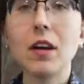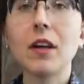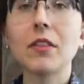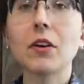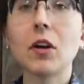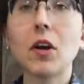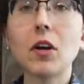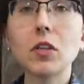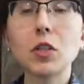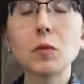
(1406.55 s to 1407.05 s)

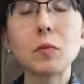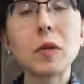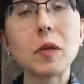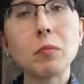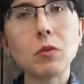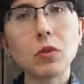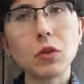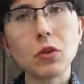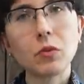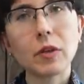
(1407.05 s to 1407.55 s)
There are also
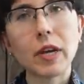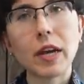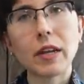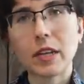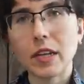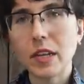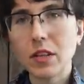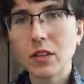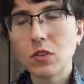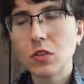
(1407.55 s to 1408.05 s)
people who
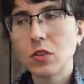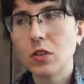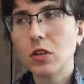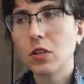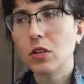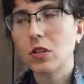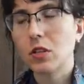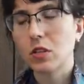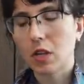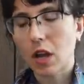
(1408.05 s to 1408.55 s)
get
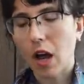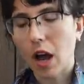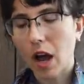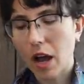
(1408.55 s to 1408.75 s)
inserts.